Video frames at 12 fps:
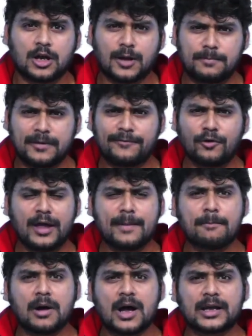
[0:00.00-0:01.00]
Now before
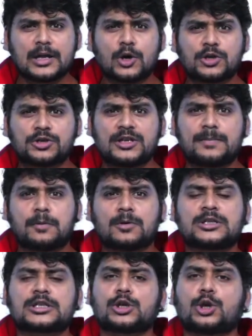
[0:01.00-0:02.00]
embarking onto the
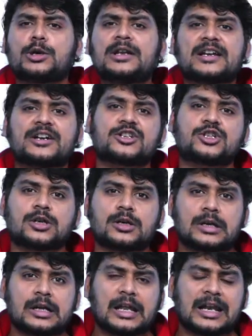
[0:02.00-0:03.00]
post-colonial literature,